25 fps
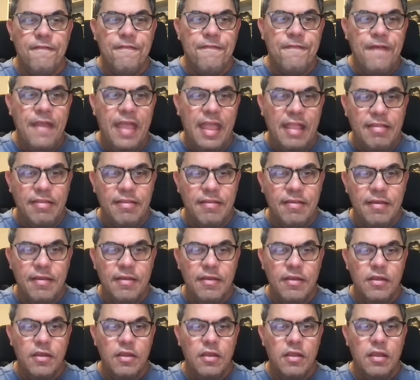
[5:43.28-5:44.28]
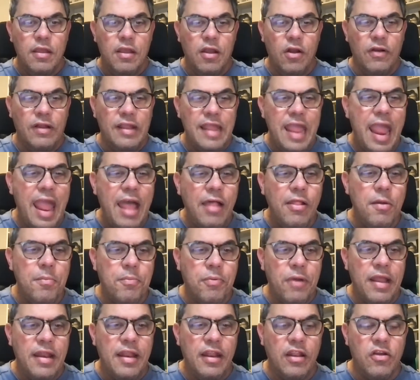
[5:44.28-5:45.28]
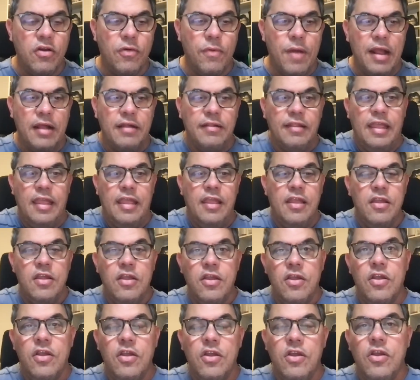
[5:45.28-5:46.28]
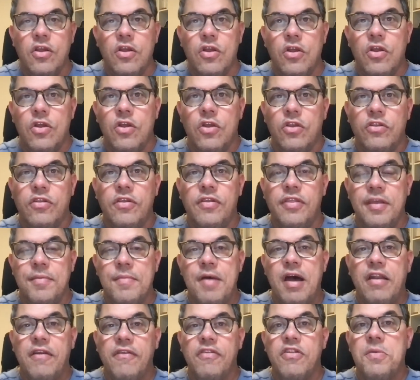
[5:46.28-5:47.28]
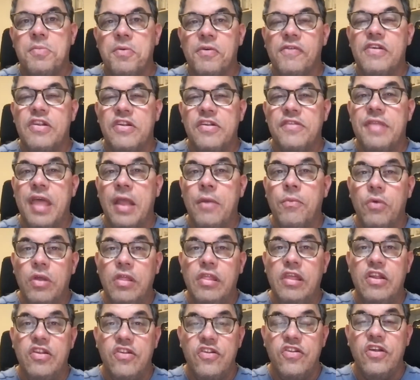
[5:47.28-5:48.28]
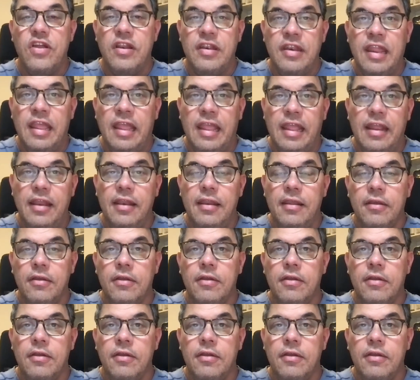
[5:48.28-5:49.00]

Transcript: fit or calibrated correctly to the amount of supervision they really should need,